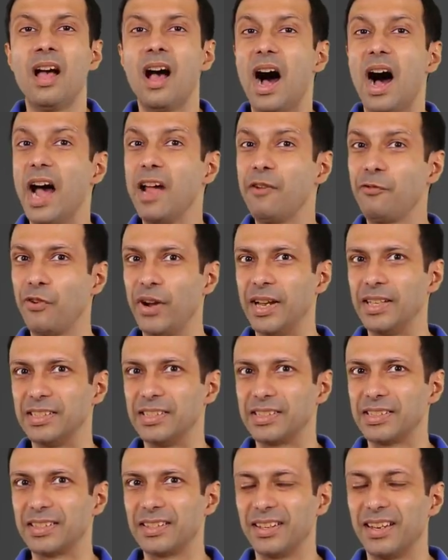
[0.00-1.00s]
Hi
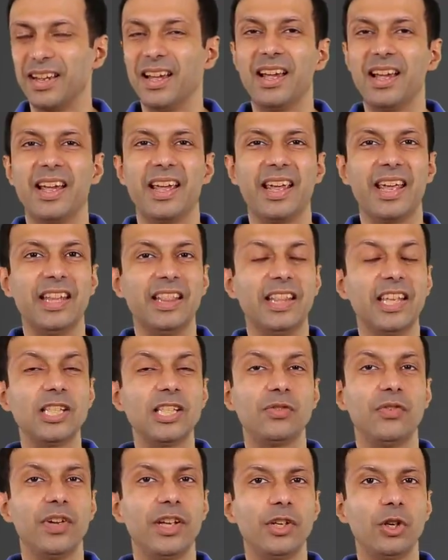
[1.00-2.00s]
friends, in
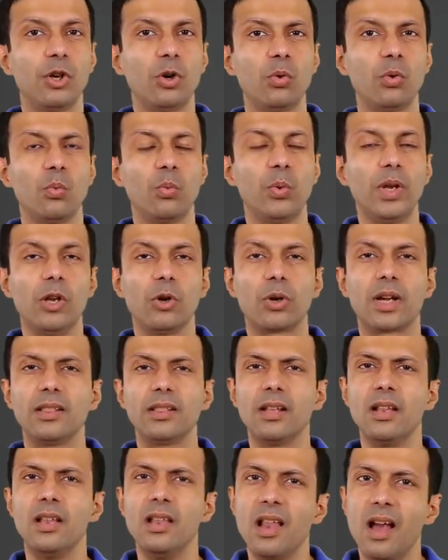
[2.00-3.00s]
this video we look at
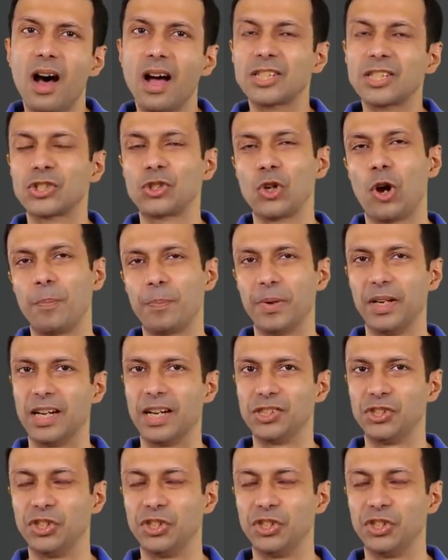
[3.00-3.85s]
the last stop in our